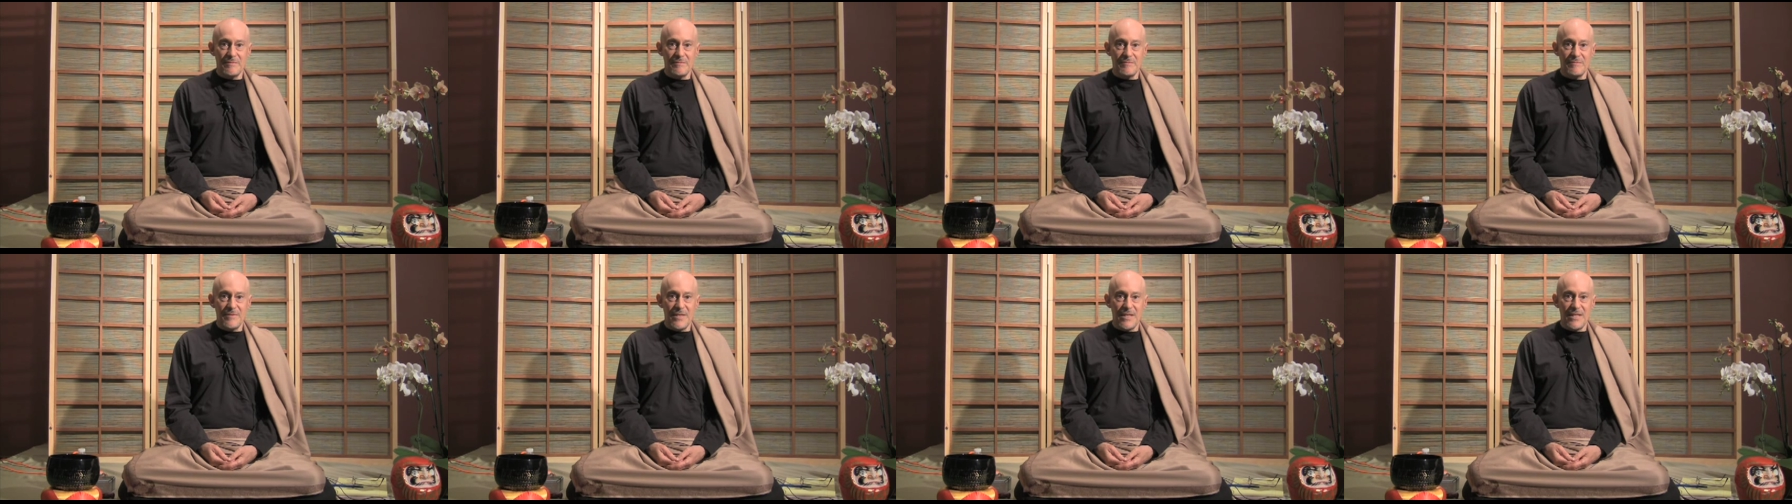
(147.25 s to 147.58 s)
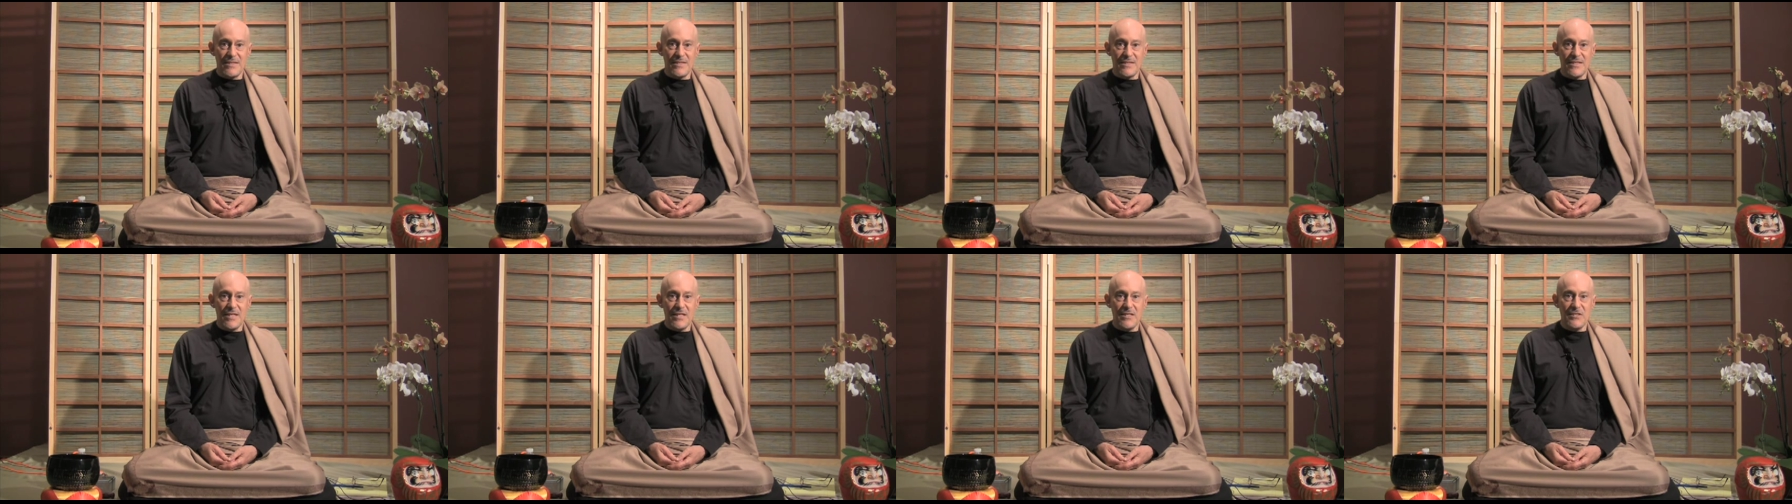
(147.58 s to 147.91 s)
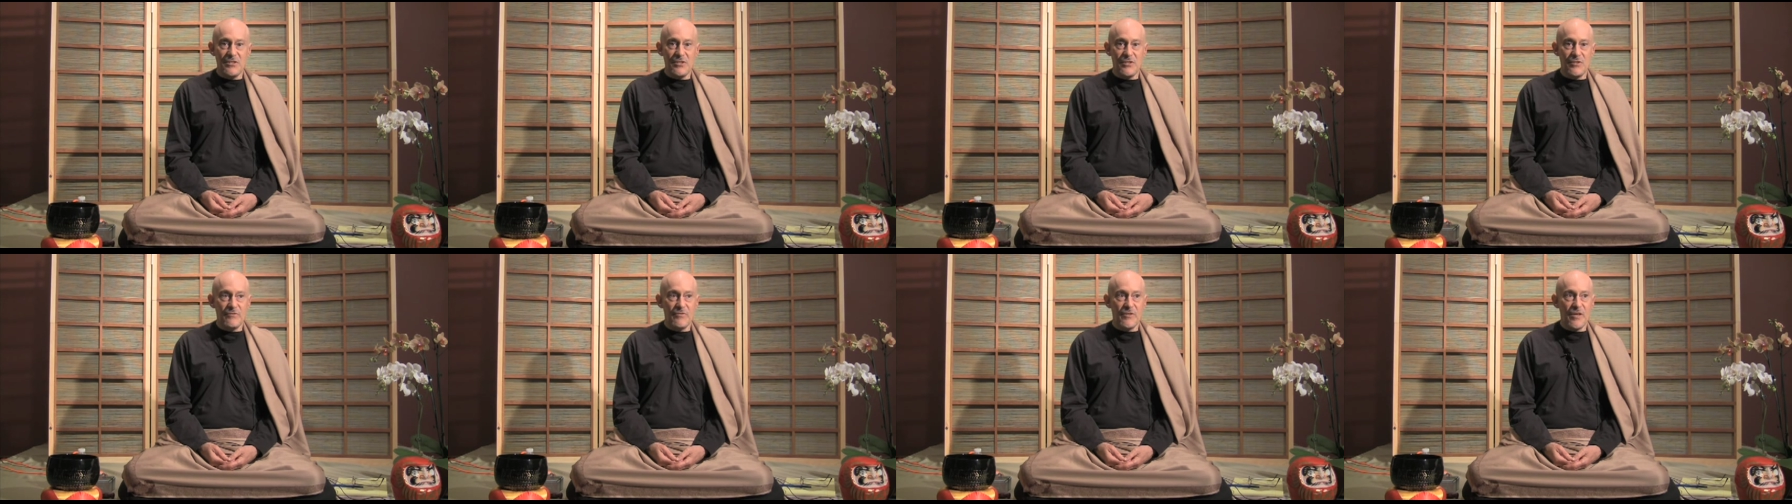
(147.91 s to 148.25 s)
that
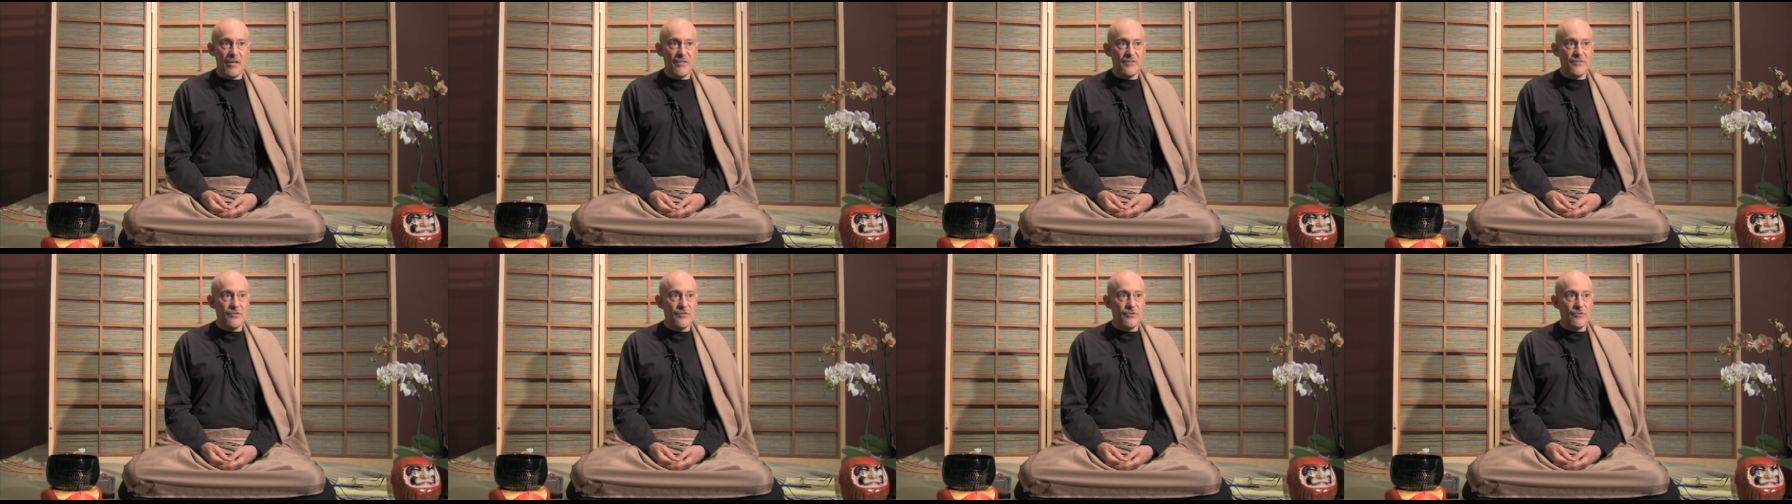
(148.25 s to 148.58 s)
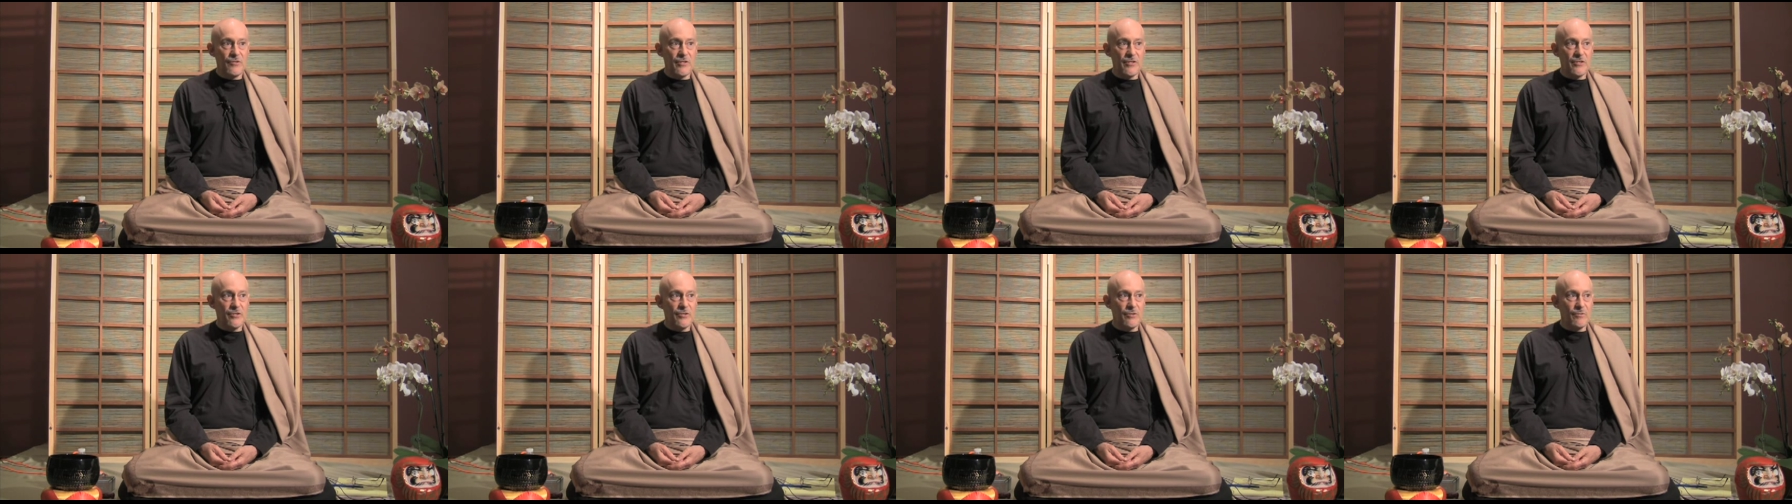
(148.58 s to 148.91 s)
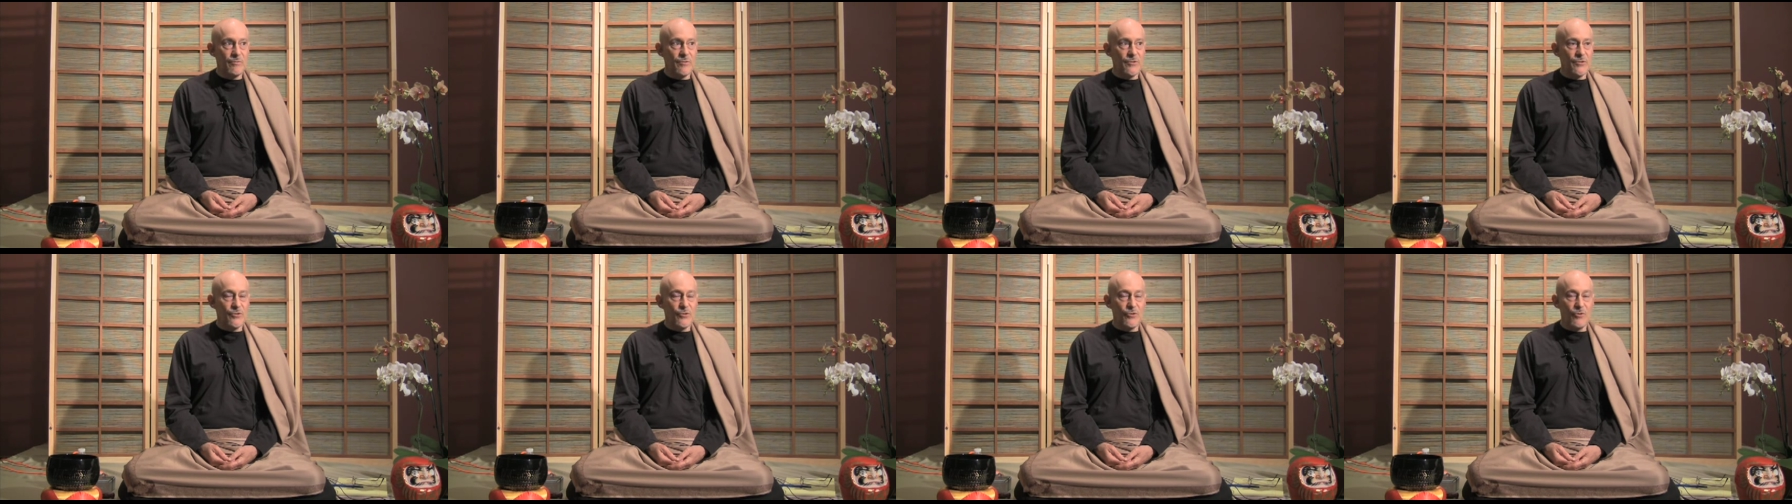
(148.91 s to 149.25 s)
taste of concentration
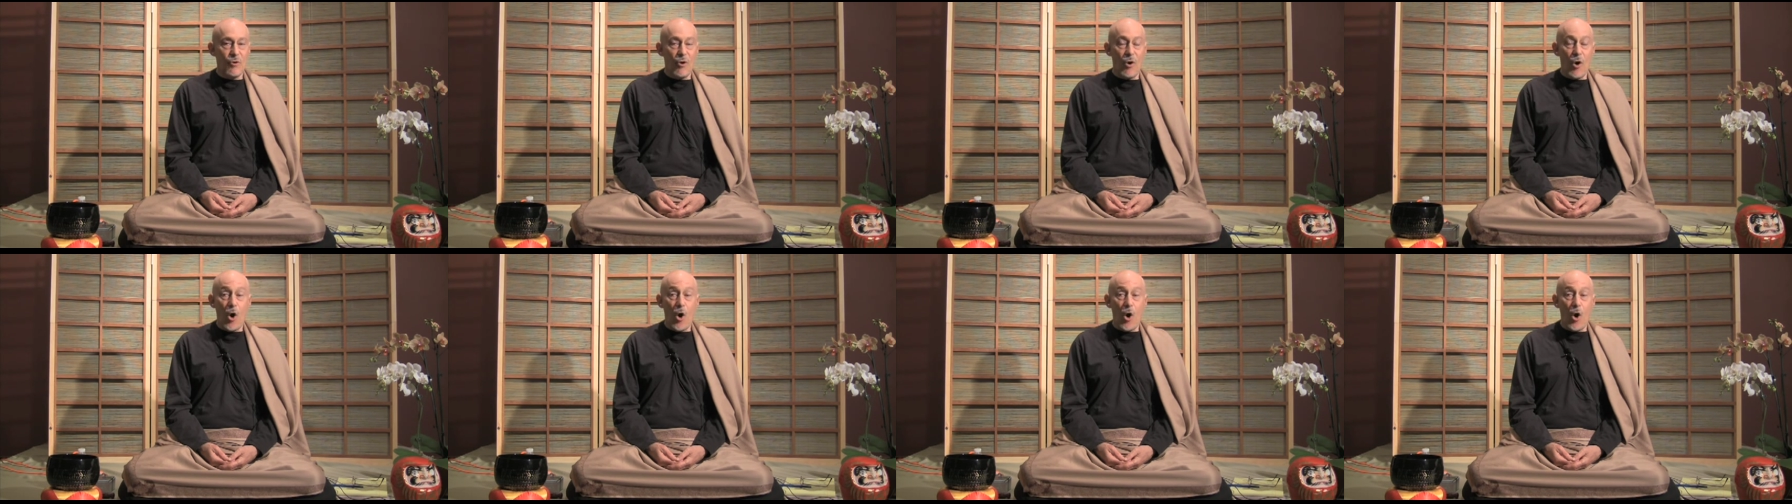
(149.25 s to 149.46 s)
was